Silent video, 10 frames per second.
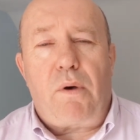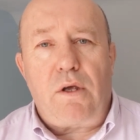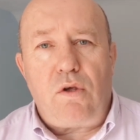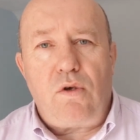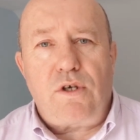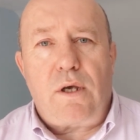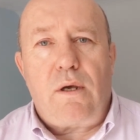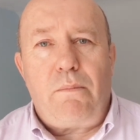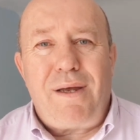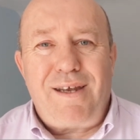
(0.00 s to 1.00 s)
by using
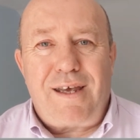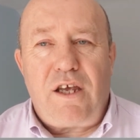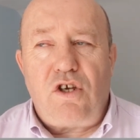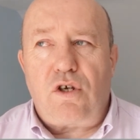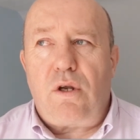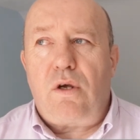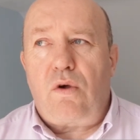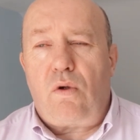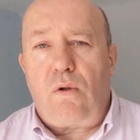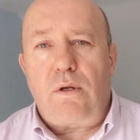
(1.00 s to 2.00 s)
a medication
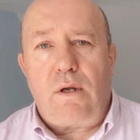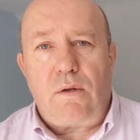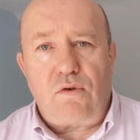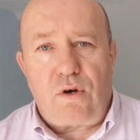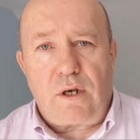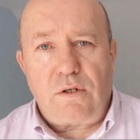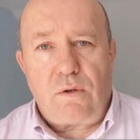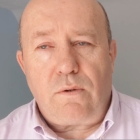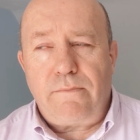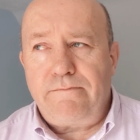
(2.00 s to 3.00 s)
called
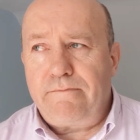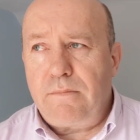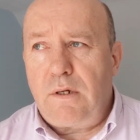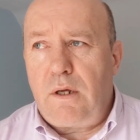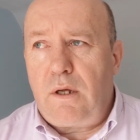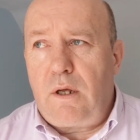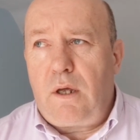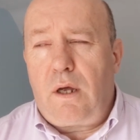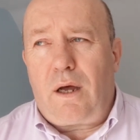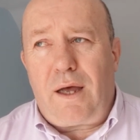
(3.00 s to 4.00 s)
naltrexone.
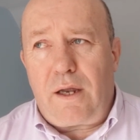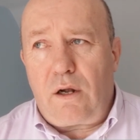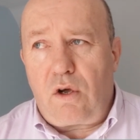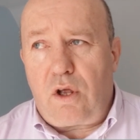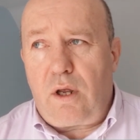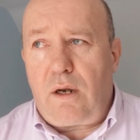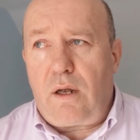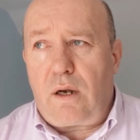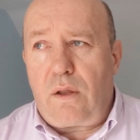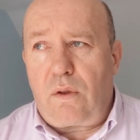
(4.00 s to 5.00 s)
I had a look at it
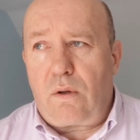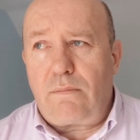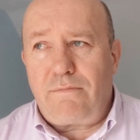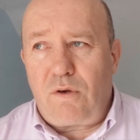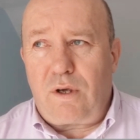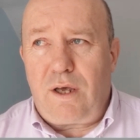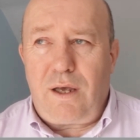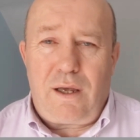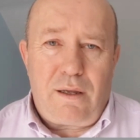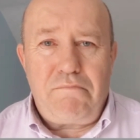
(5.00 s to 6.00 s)
and I thought,
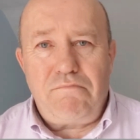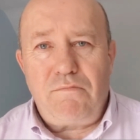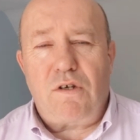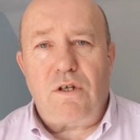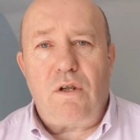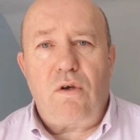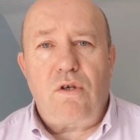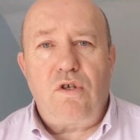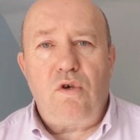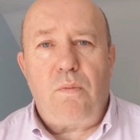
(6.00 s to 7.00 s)
okay, doesn't
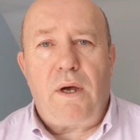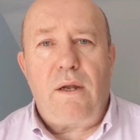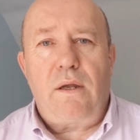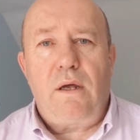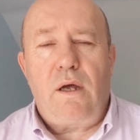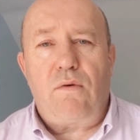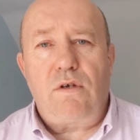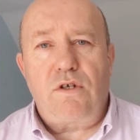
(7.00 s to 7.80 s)
look too bad. I